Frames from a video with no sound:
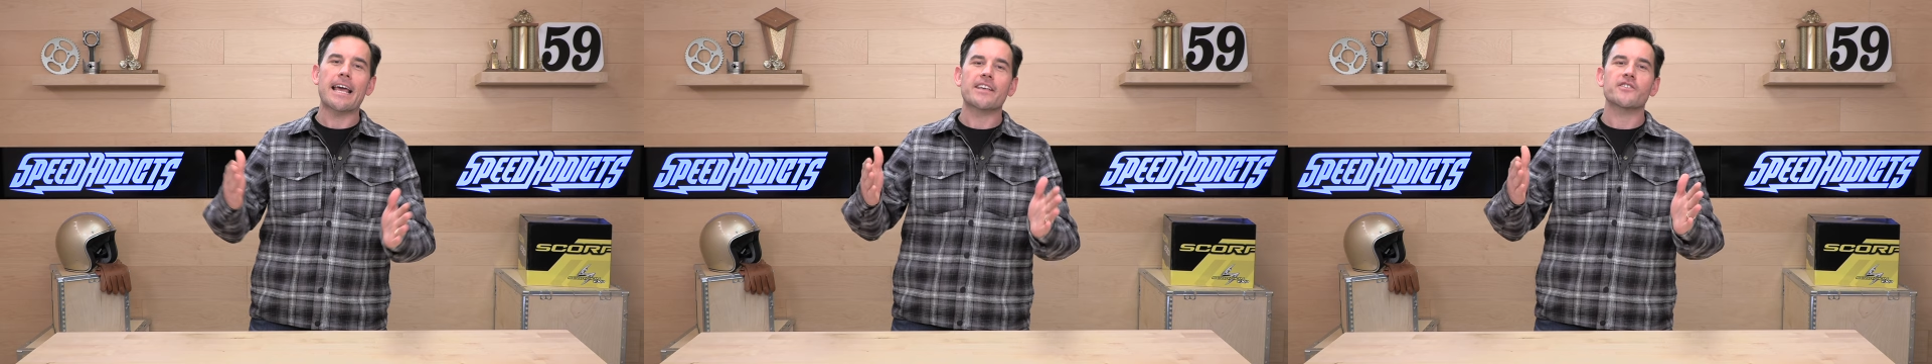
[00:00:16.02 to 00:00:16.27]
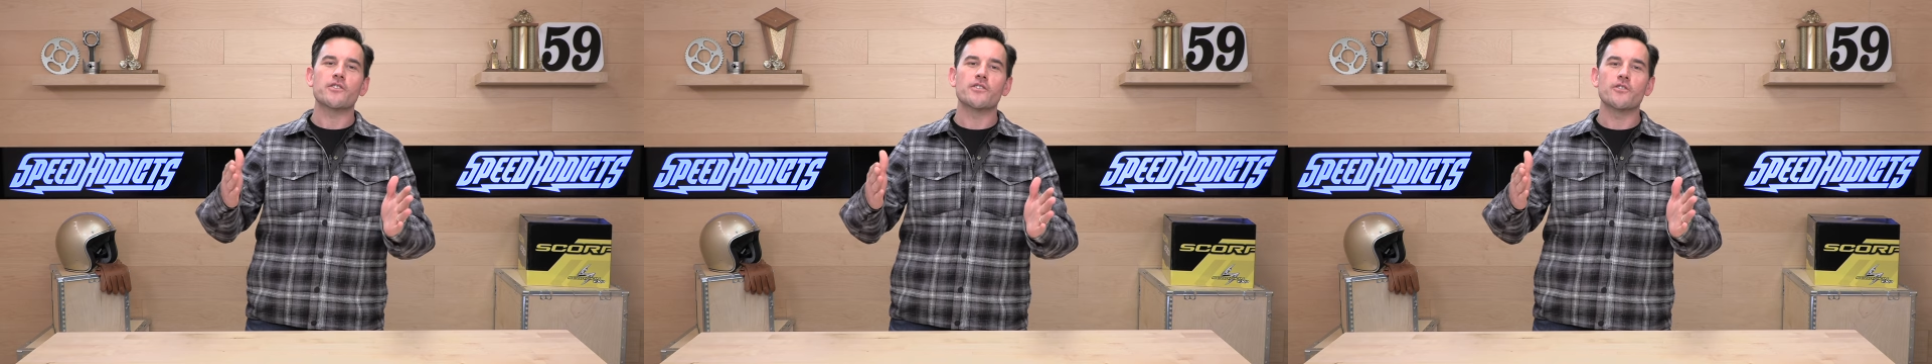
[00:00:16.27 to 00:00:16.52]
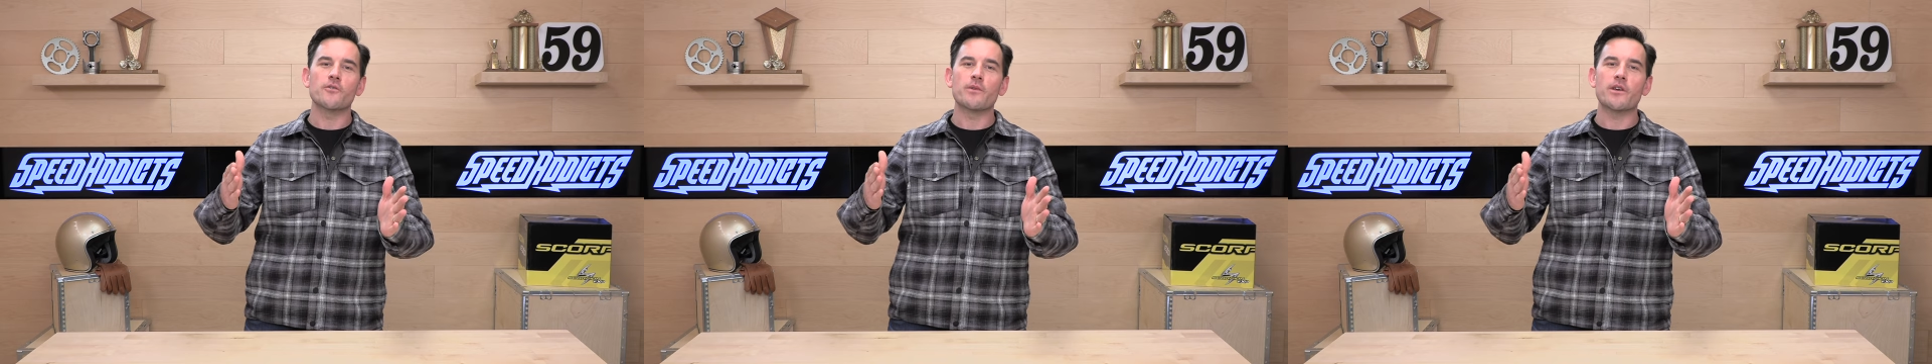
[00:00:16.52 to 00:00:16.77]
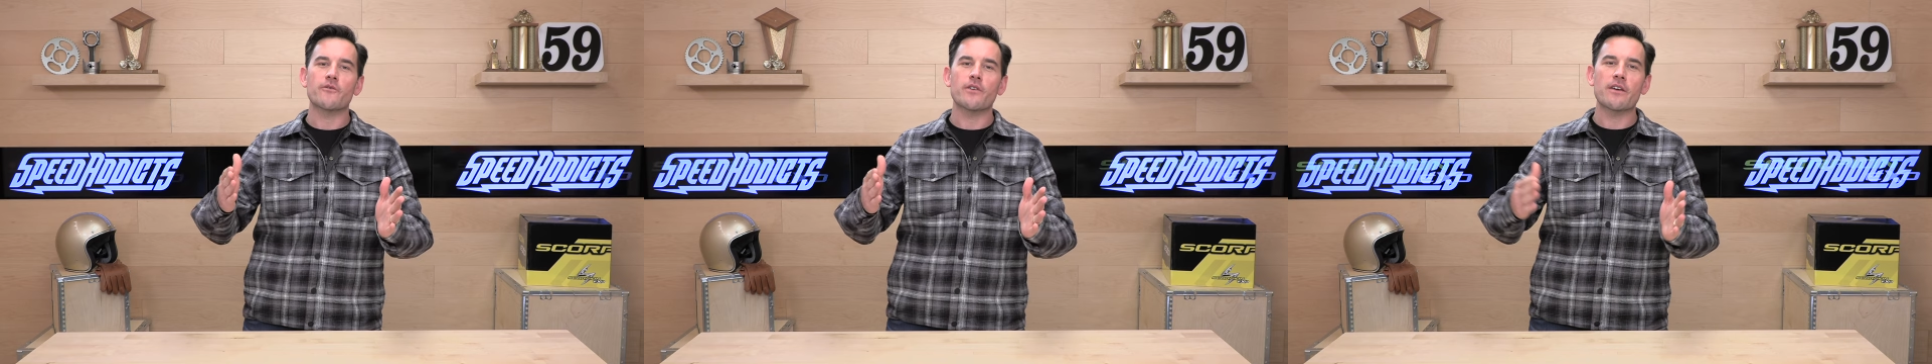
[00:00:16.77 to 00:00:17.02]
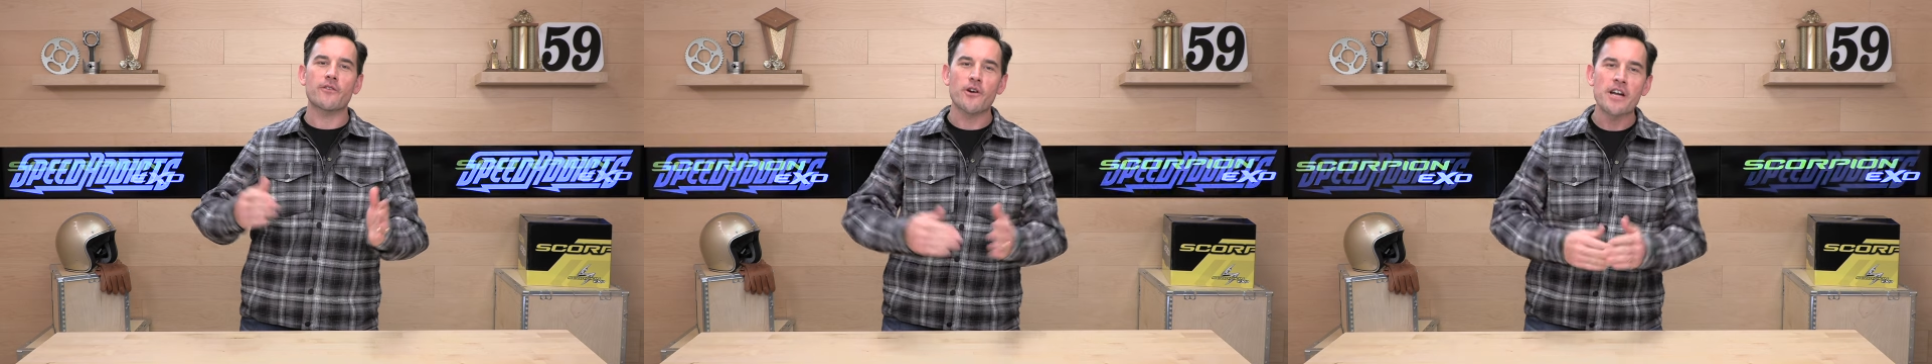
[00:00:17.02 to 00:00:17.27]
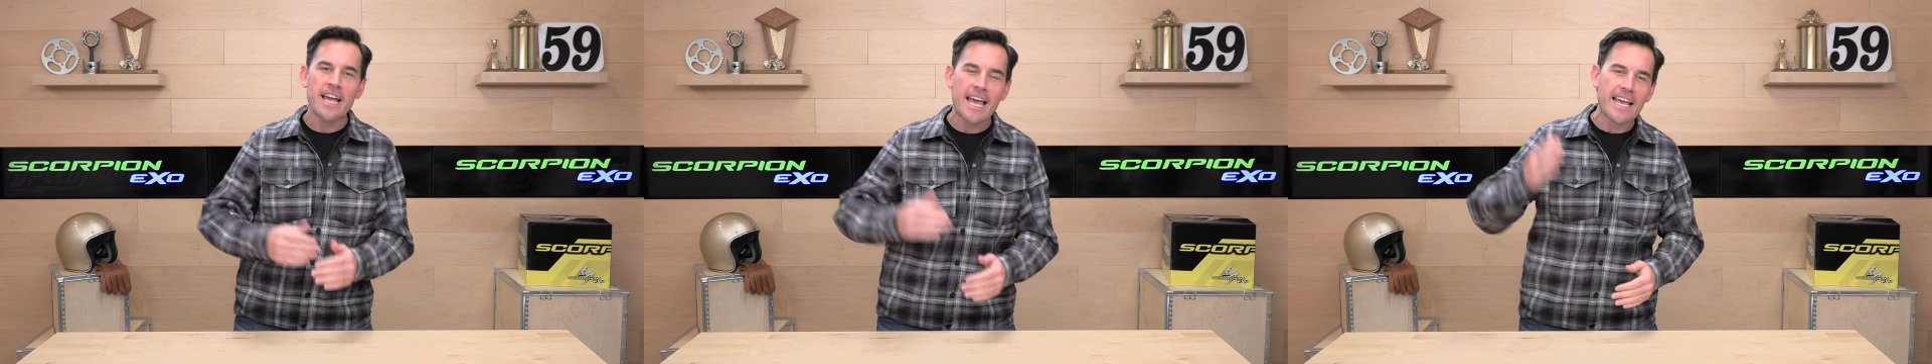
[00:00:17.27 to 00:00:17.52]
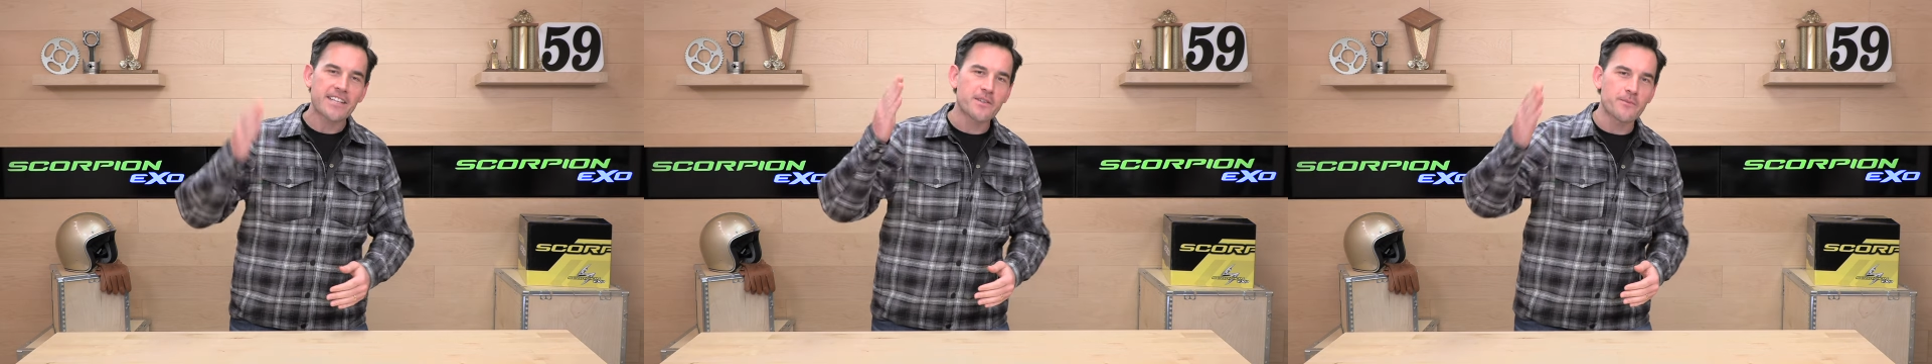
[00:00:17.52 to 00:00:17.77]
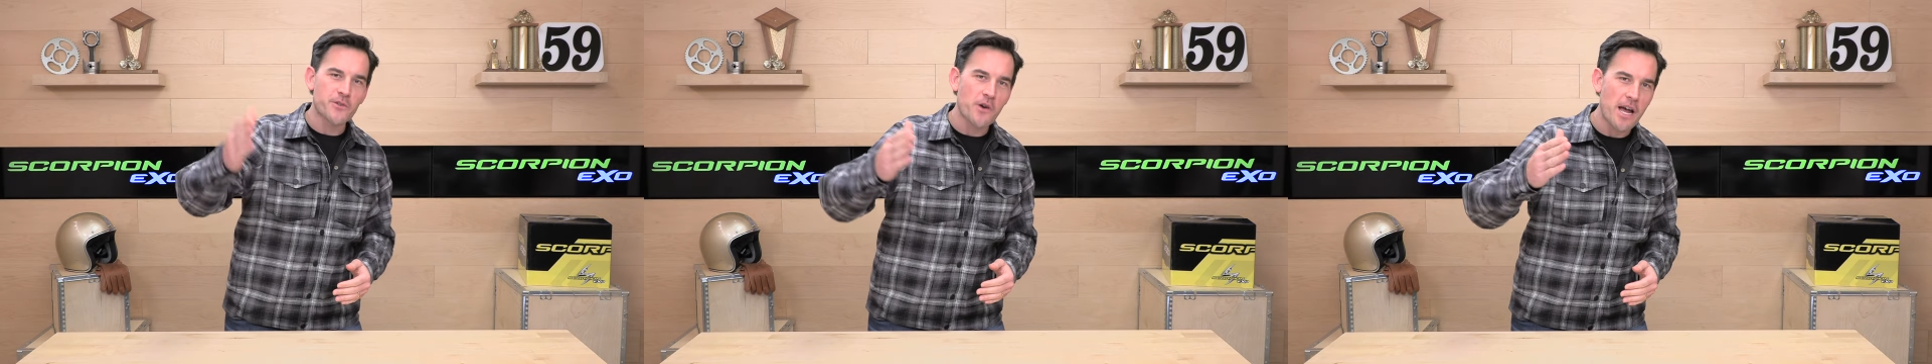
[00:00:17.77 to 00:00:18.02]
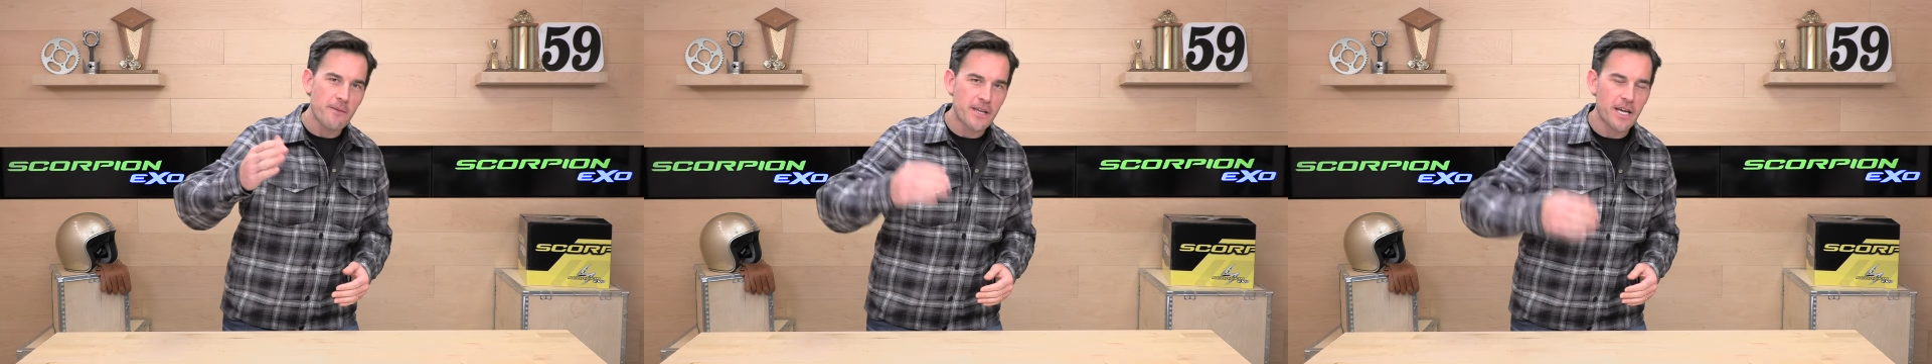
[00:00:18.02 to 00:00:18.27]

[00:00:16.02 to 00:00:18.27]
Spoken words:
ask you to do me a favor and subscribe.